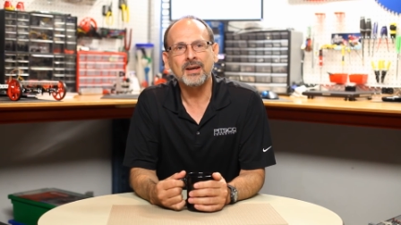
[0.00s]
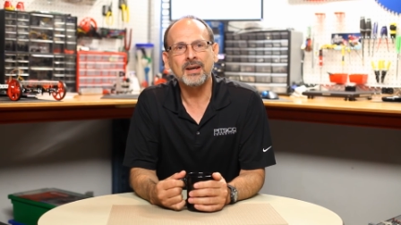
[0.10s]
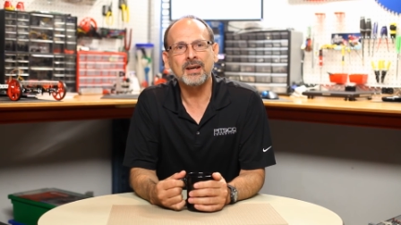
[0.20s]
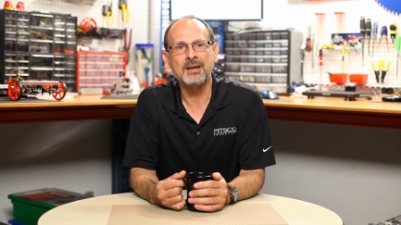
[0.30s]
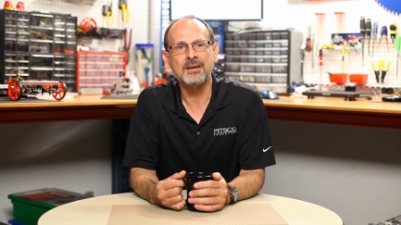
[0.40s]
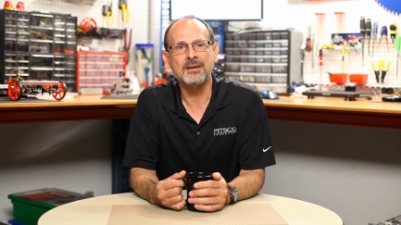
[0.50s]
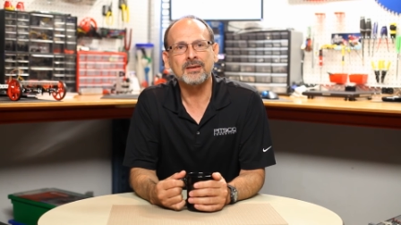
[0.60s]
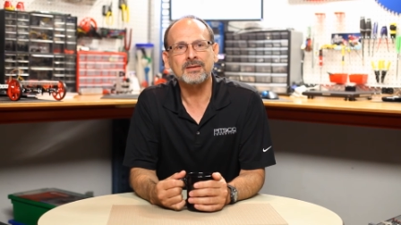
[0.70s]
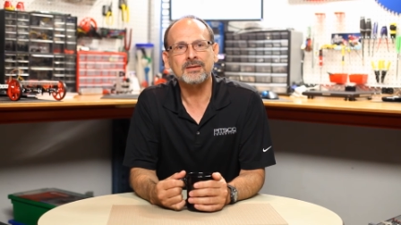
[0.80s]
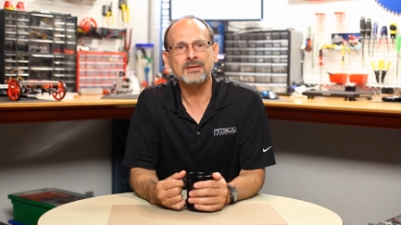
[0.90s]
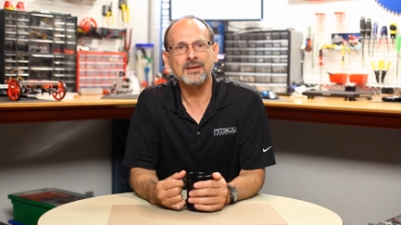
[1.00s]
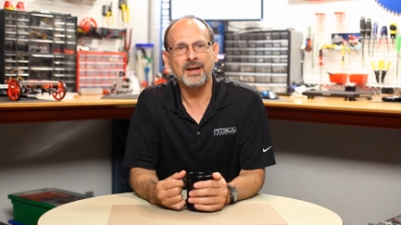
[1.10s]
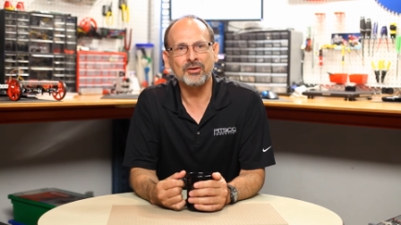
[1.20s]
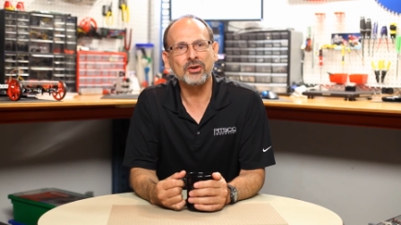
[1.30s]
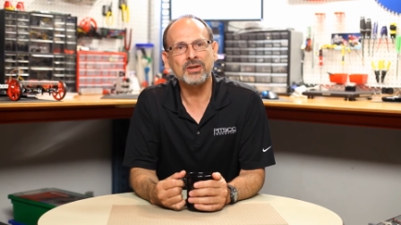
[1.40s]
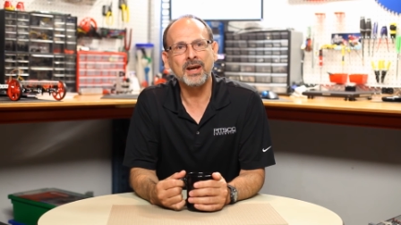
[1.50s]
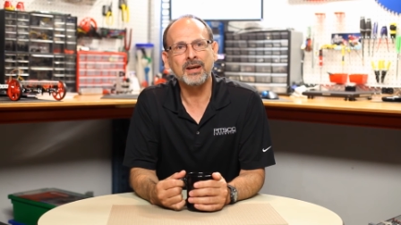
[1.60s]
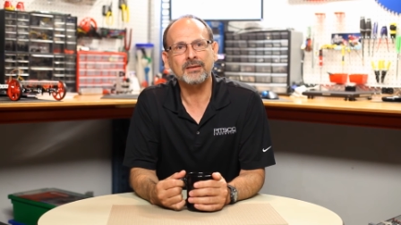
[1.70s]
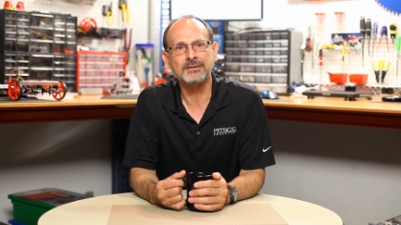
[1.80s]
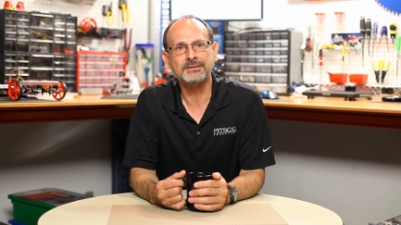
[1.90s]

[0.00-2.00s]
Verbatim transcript: and uh, have a good day